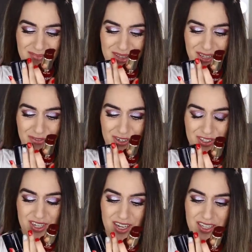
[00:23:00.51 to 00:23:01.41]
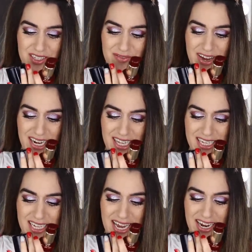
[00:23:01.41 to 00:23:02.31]
Milk for Dull
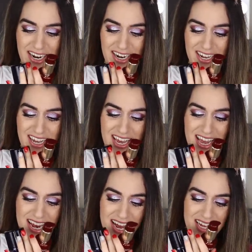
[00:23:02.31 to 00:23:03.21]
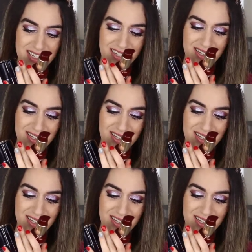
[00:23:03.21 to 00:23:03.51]
Devitalized Hair. It has